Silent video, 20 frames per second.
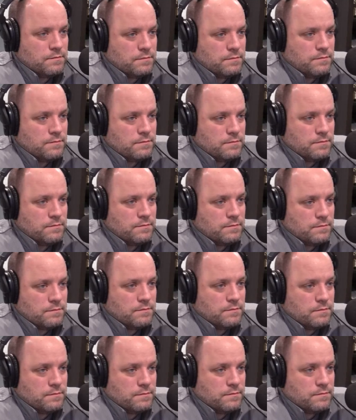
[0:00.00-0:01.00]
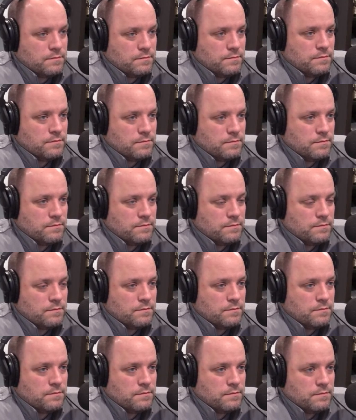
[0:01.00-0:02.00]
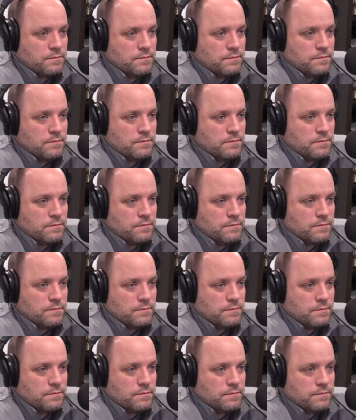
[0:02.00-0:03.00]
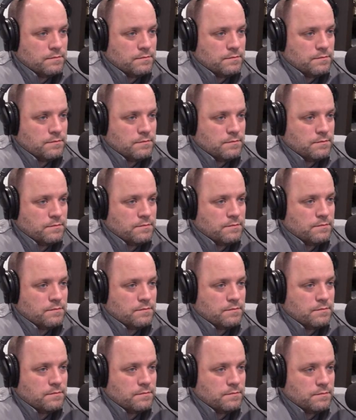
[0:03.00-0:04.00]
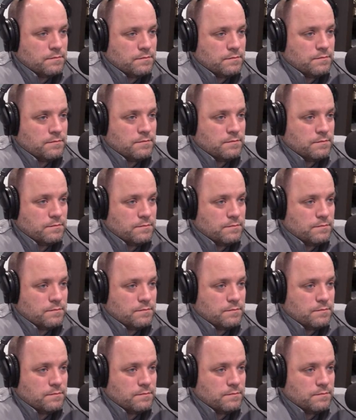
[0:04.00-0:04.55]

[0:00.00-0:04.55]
This person isn't speaking.